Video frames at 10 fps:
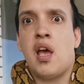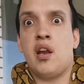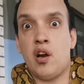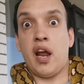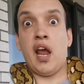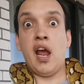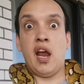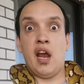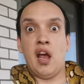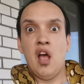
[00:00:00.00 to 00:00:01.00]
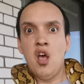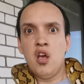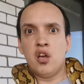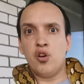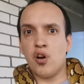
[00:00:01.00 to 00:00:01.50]
and they're like, hey,
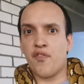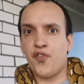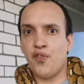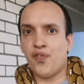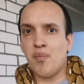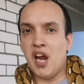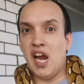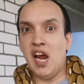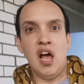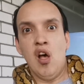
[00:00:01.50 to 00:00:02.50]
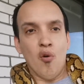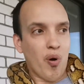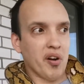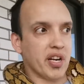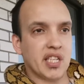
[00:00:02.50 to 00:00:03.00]
you got food for me?
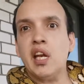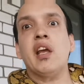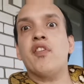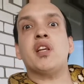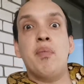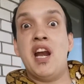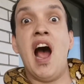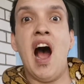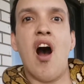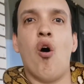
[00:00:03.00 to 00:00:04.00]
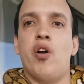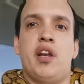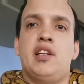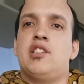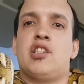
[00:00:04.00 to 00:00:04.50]
Where is it? Give it to me now.
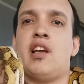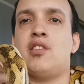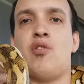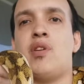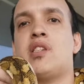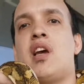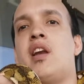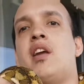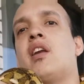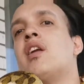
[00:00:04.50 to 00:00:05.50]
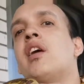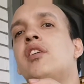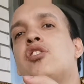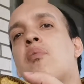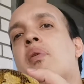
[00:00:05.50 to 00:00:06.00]
And they just get so excited and they
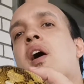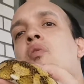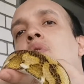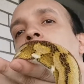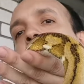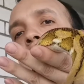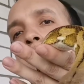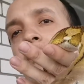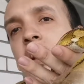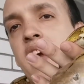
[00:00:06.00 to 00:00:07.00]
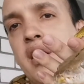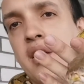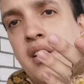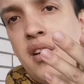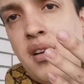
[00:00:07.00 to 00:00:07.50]
jump out wanting to be fed.
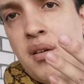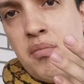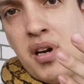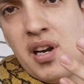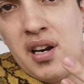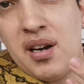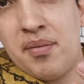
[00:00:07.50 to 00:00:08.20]
But